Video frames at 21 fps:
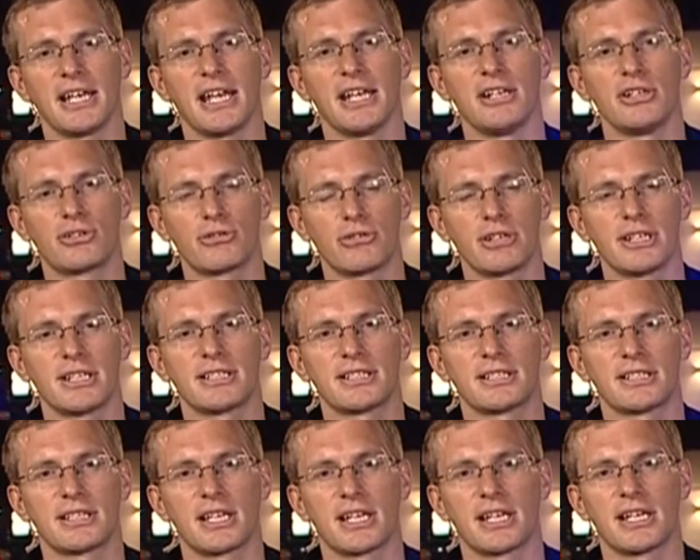
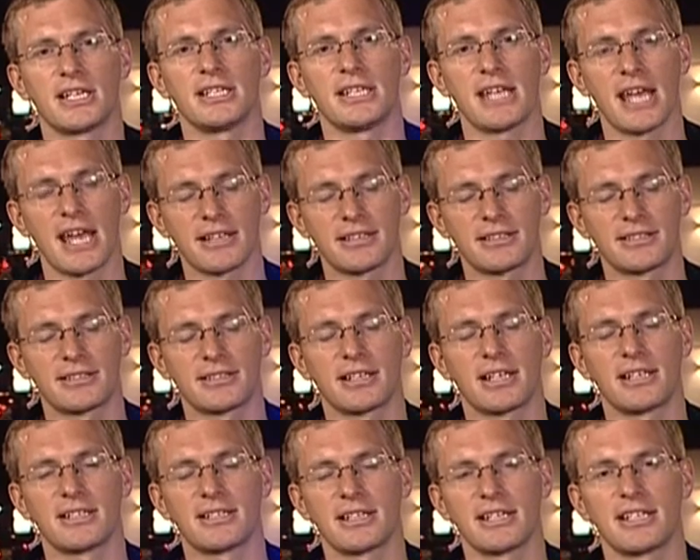injuries, yes,
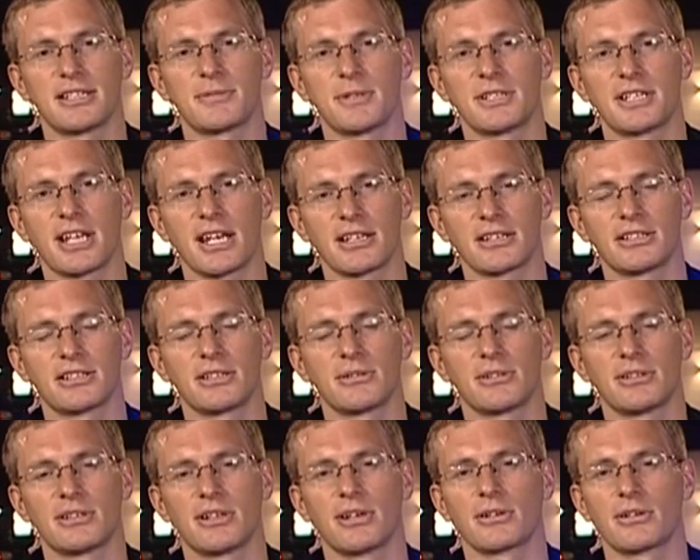and he's been taken
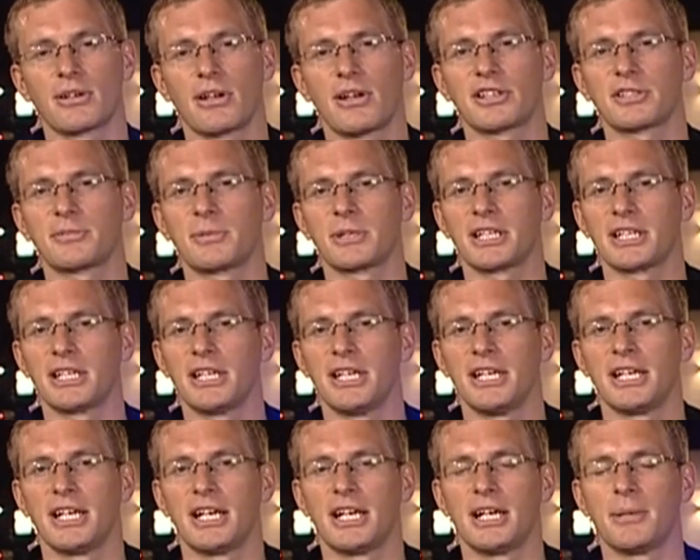to a local hospital,
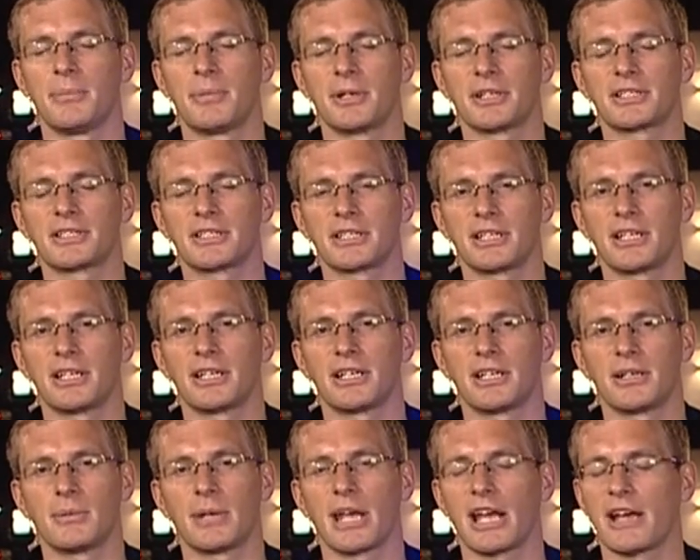
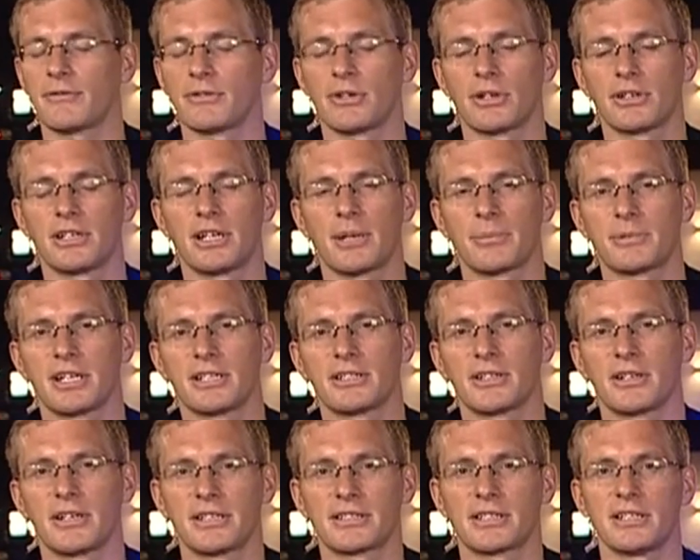but we haven't got an
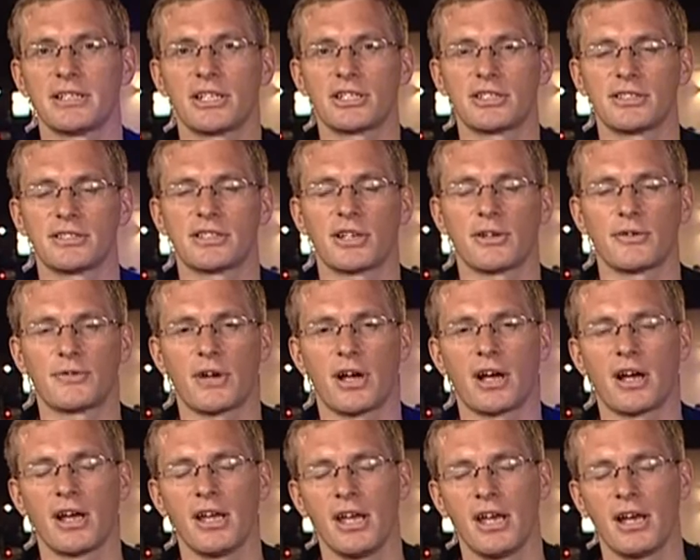update on condition so
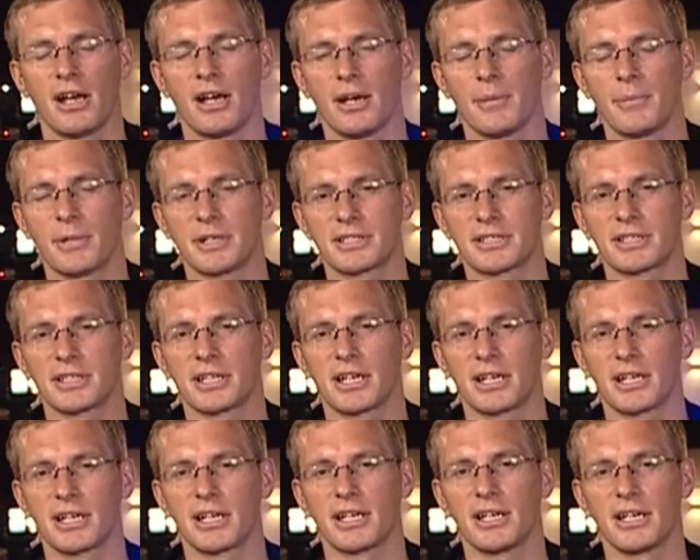far. but
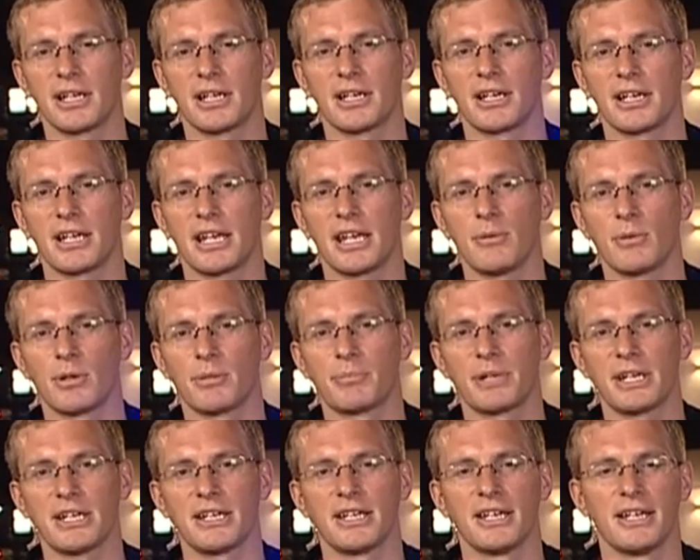he will
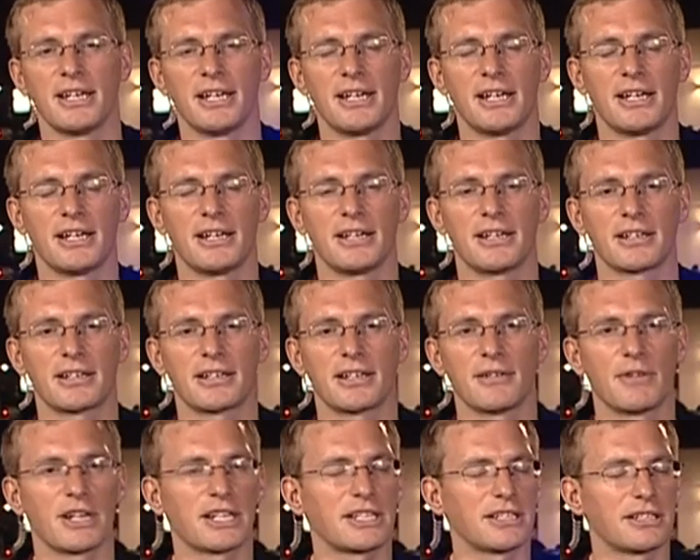be
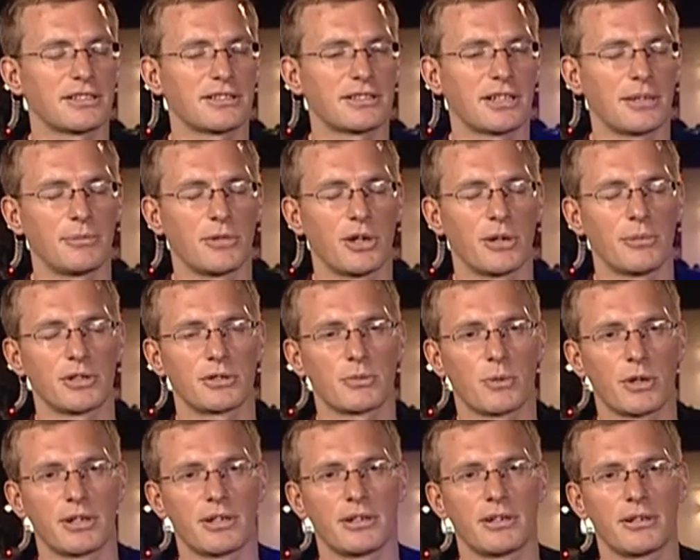convicted at some
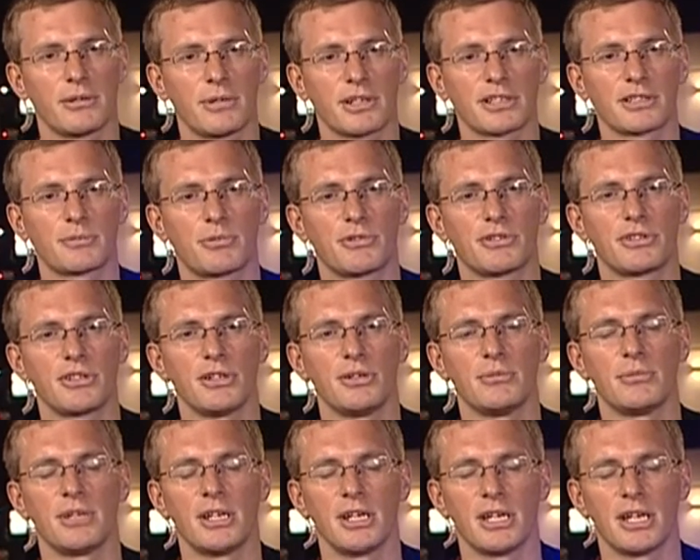moment, one must
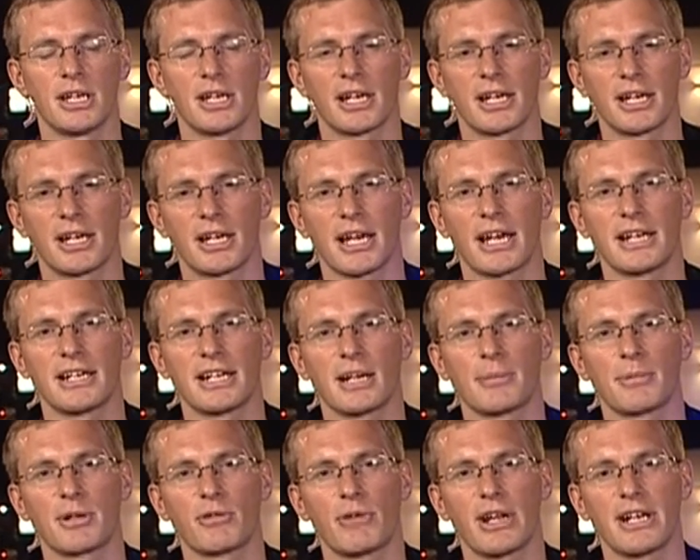presume, and
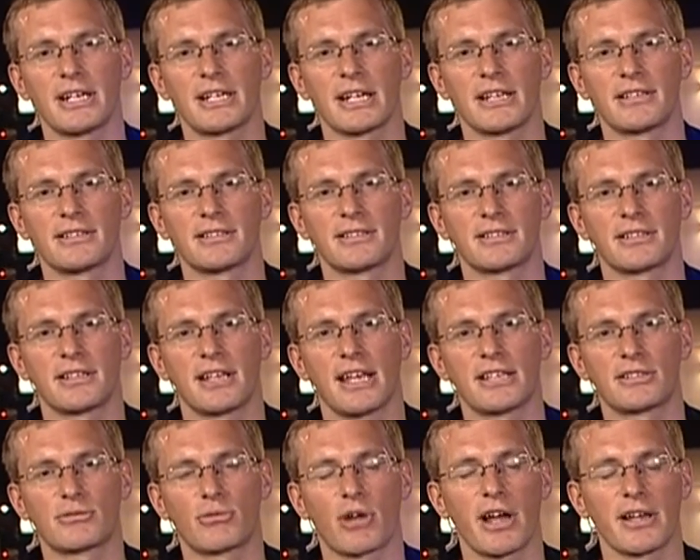he'll be read his
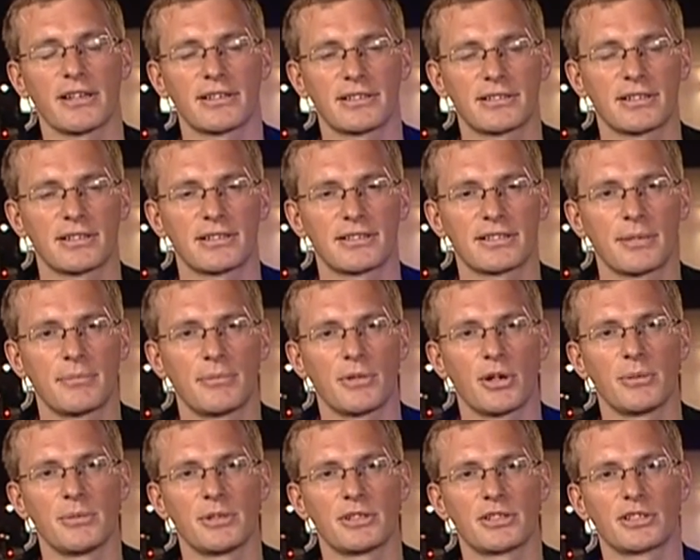his rights at some
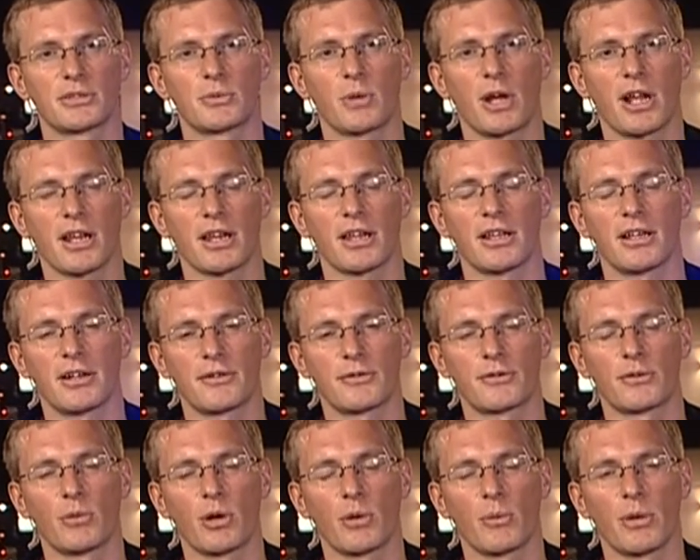moment as well.
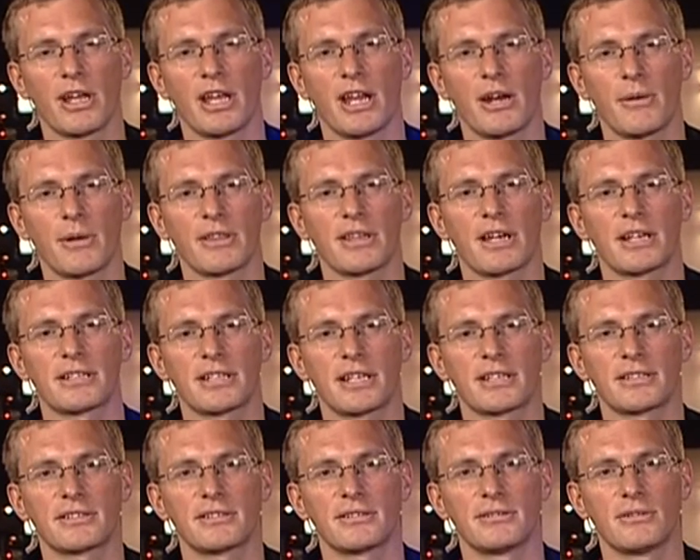from what we're hearing, that
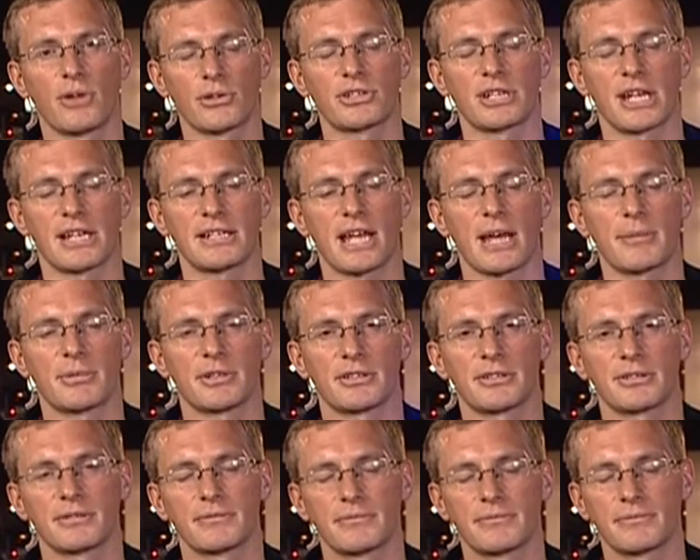has not yet
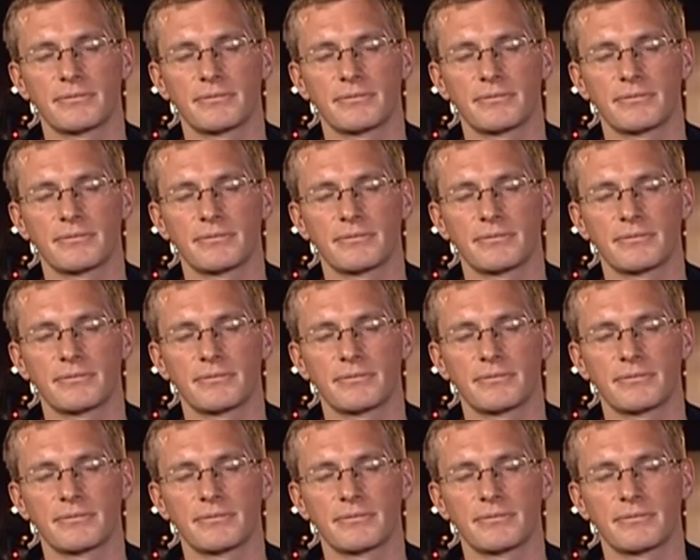happened.